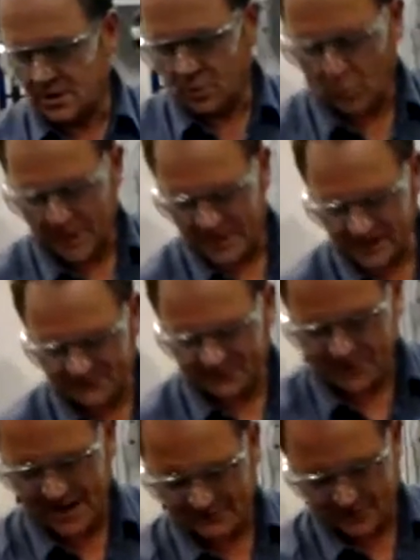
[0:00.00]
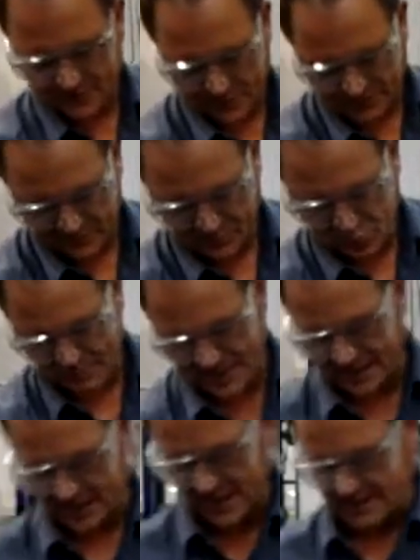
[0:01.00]
what if we have to put some more
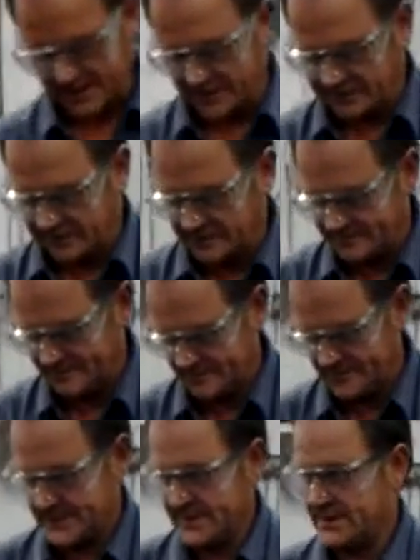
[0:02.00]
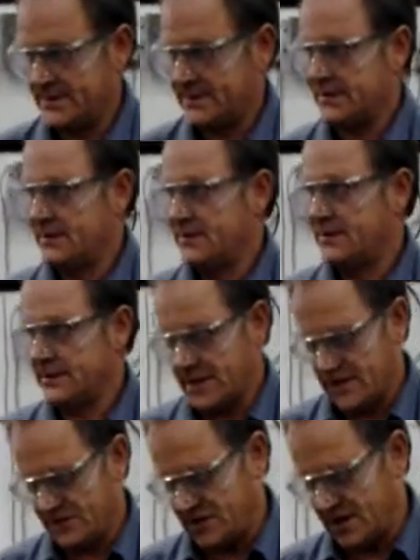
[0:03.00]
metal on this?
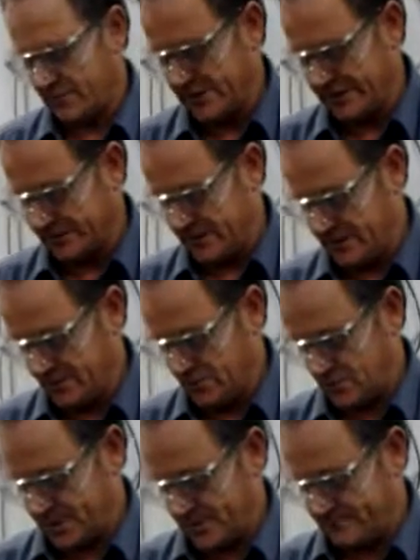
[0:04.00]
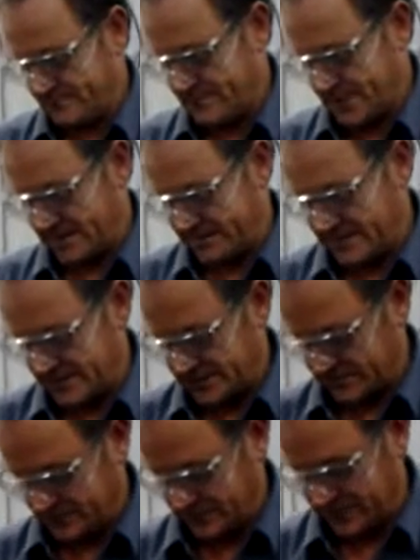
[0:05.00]
Okay, gentlemen, can you pay
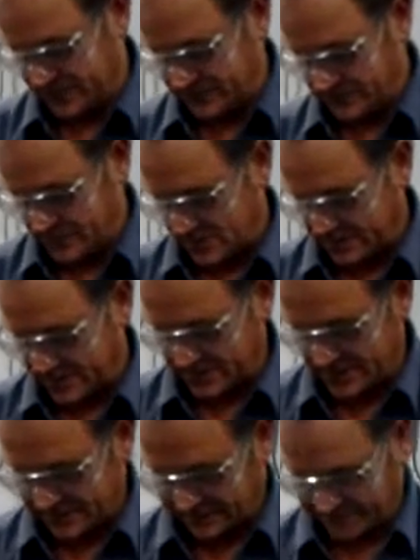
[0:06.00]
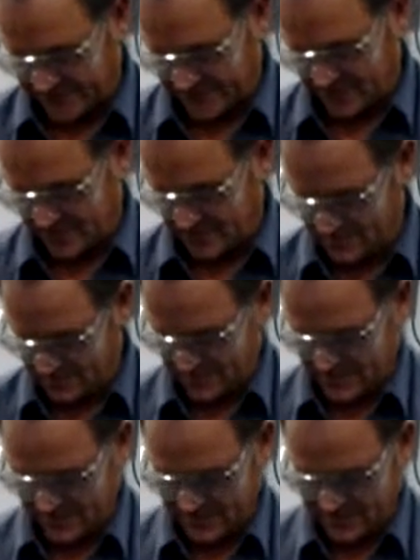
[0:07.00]
attention, please, while we're doing this? Thank you.
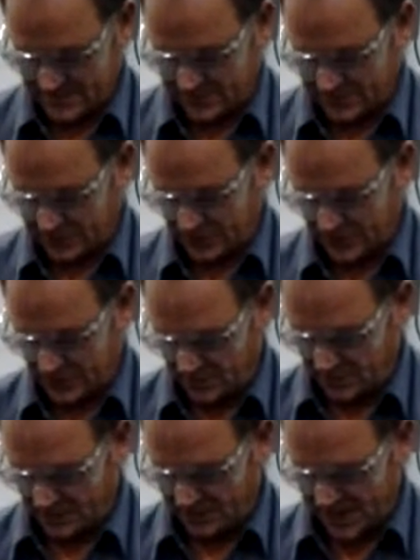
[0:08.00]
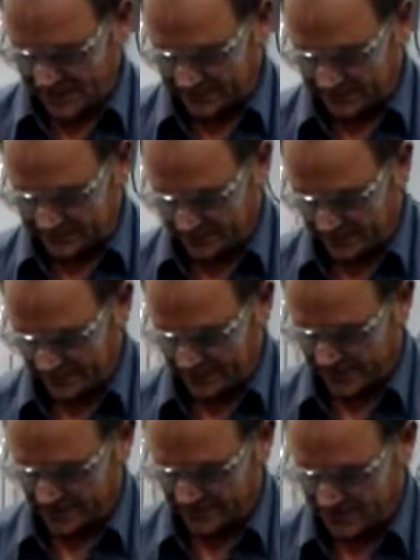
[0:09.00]
Unless you know all about this
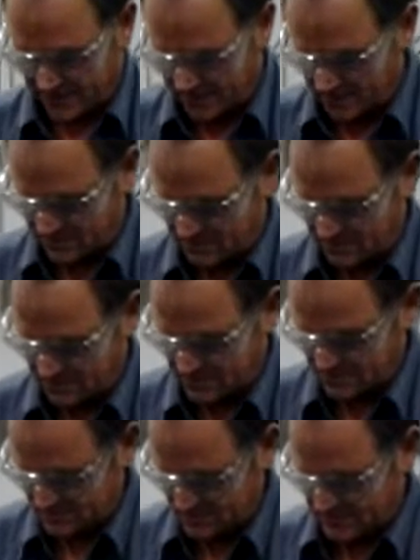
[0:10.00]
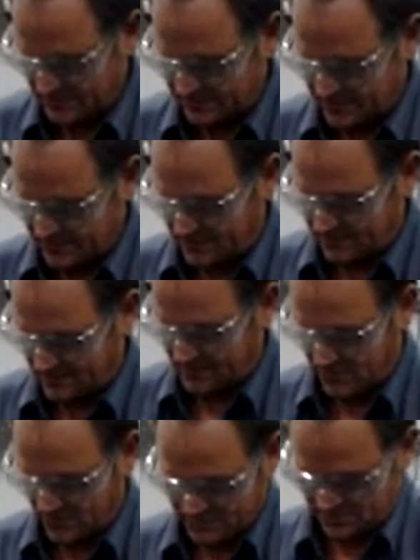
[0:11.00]
already, okay? I don't think you
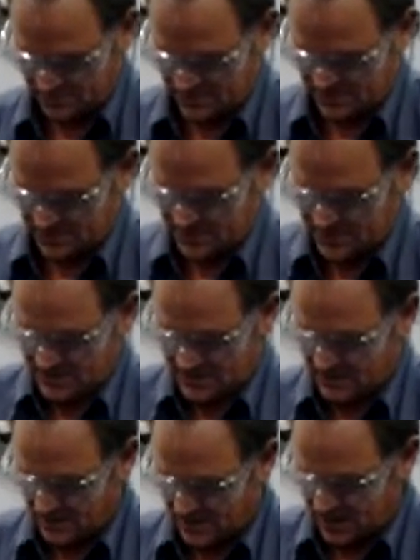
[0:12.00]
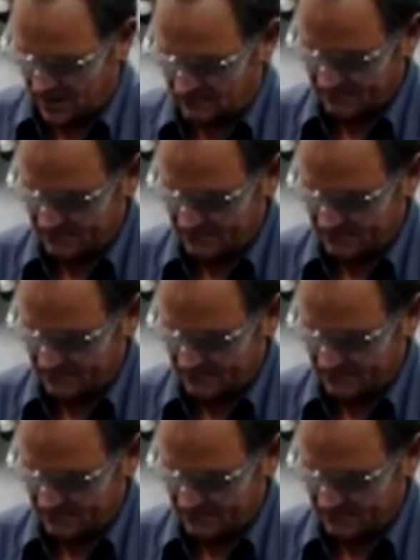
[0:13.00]
do. All right.